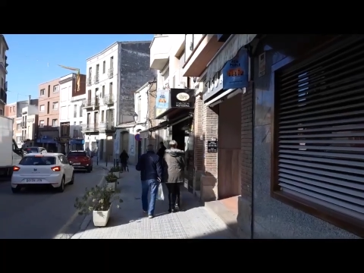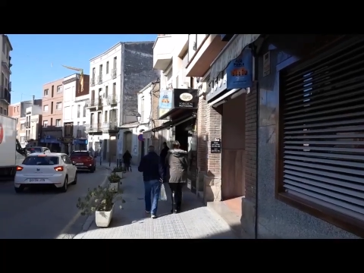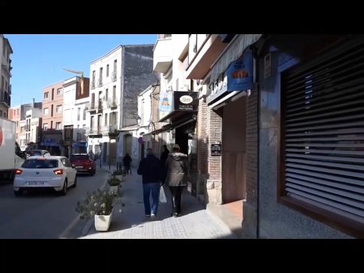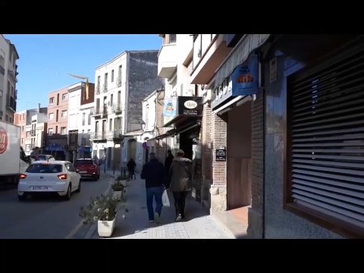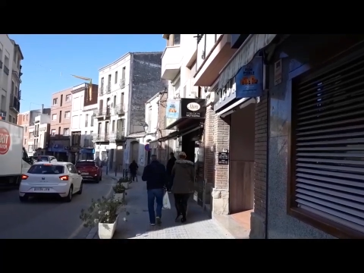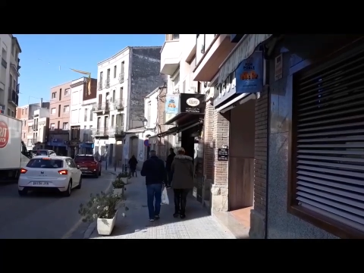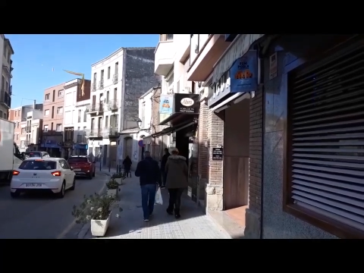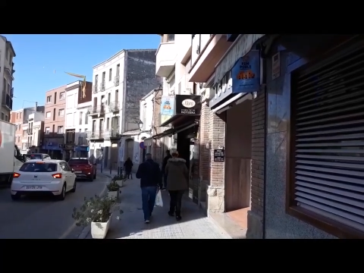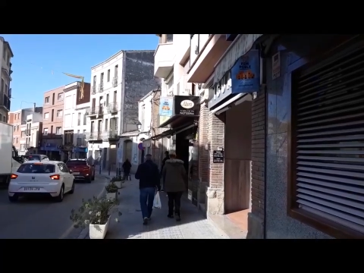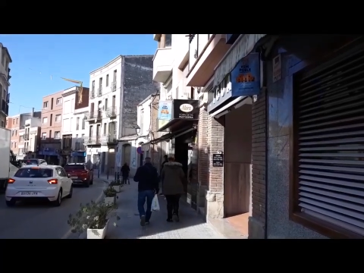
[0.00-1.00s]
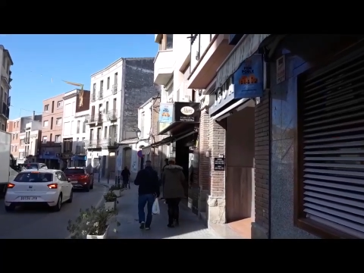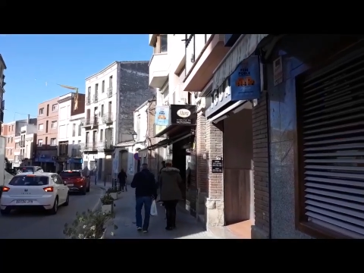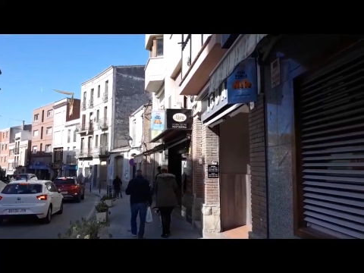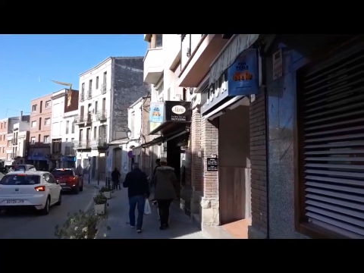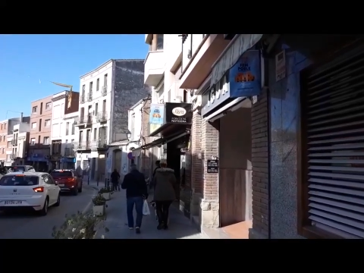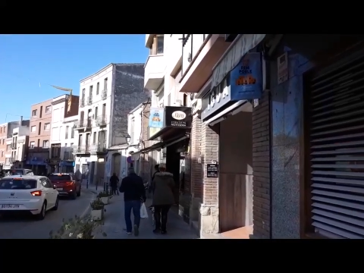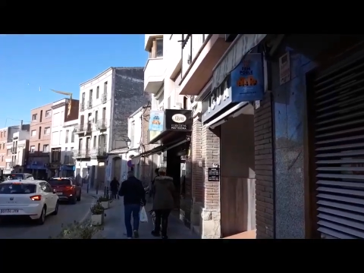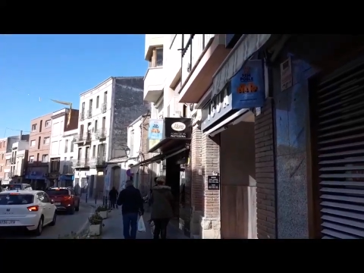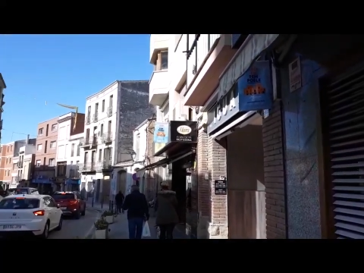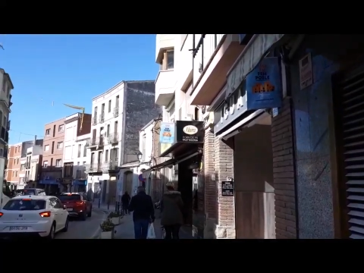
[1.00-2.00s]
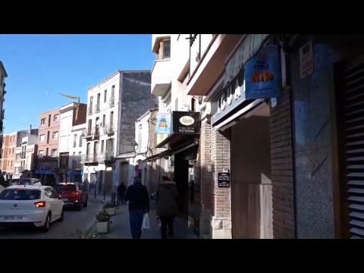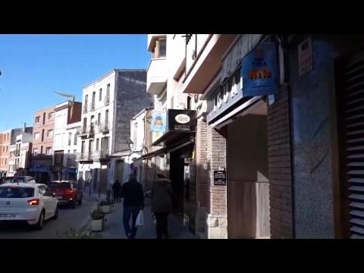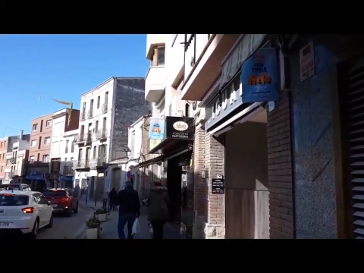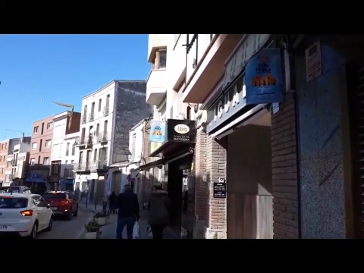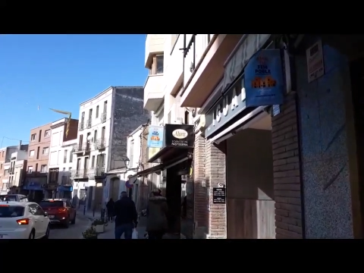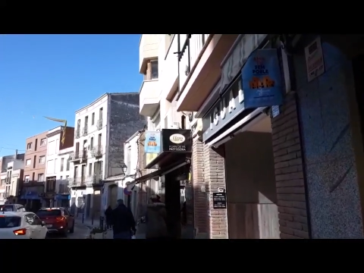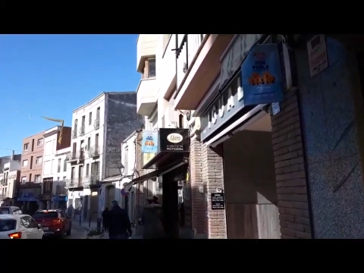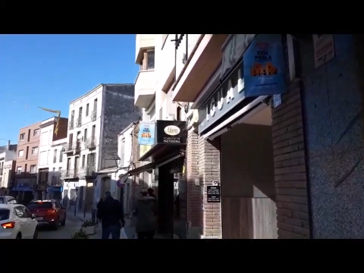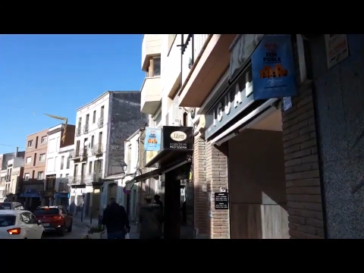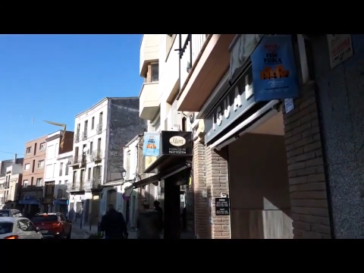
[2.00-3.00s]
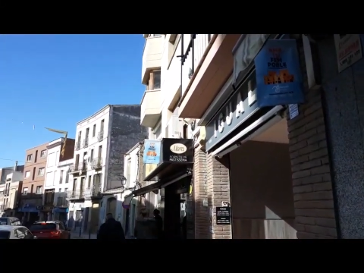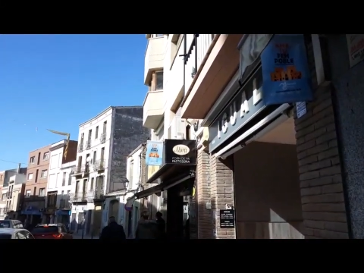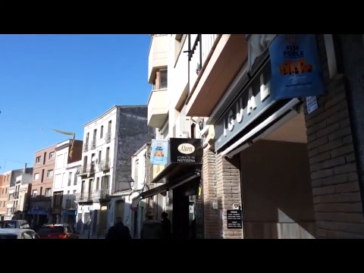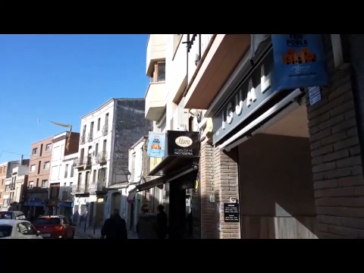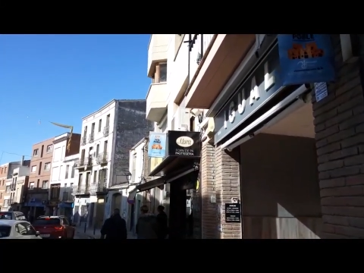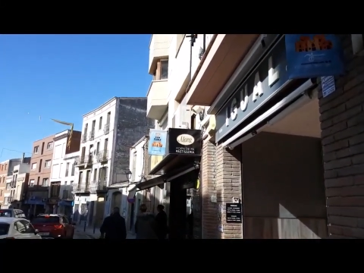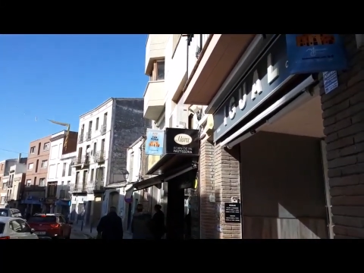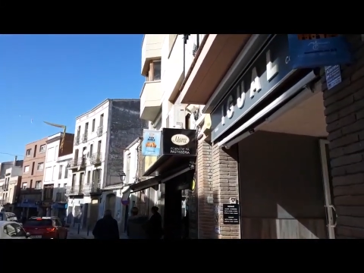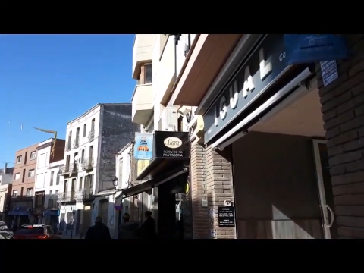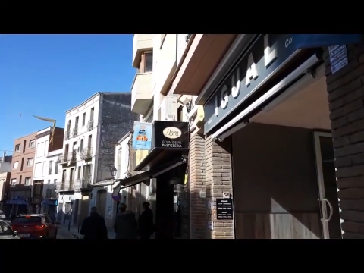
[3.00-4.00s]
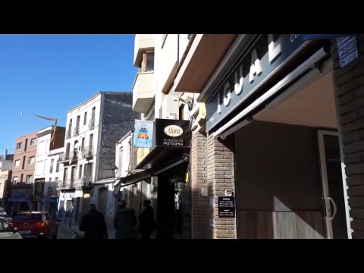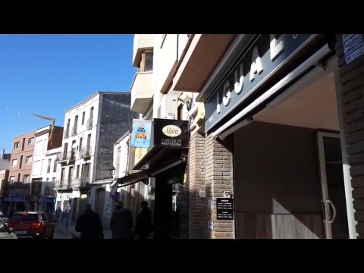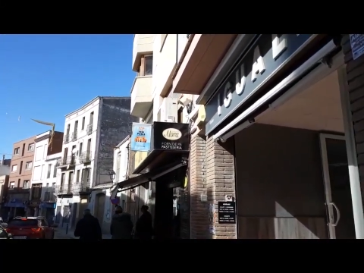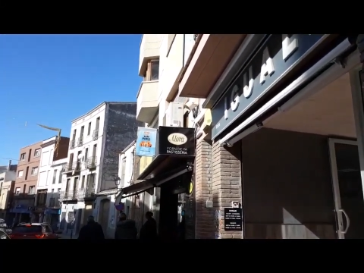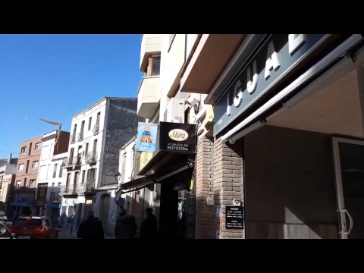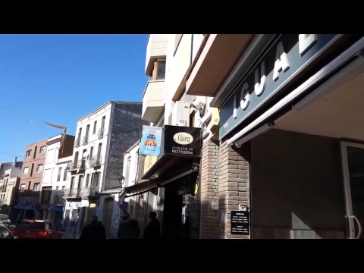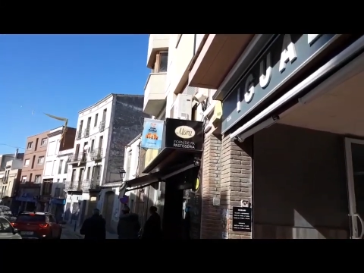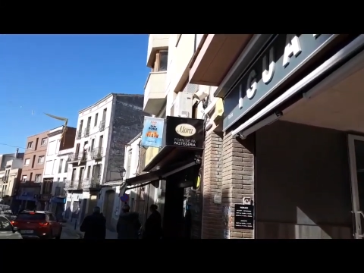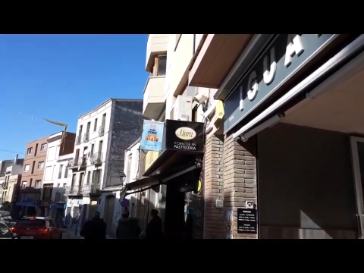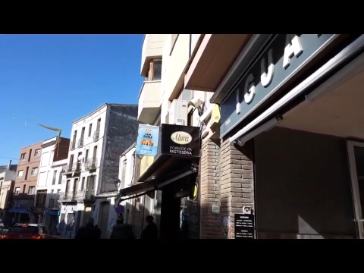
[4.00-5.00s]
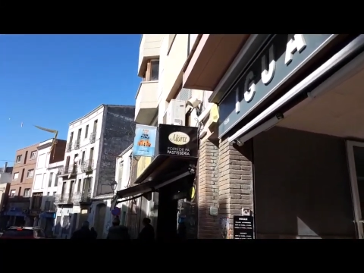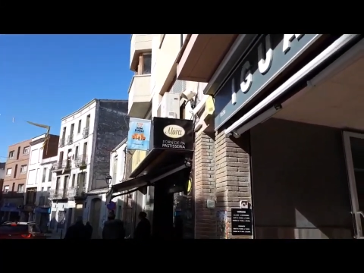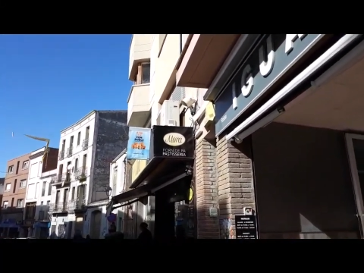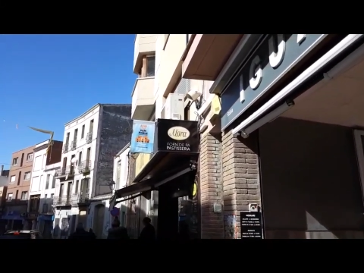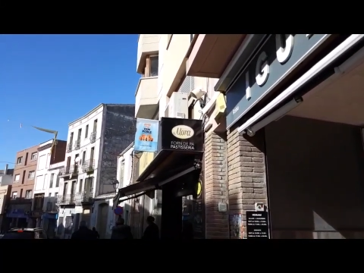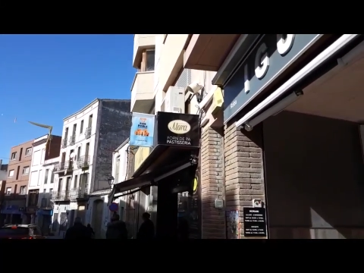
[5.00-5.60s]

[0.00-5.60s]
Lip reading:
[unreadable: no face in view]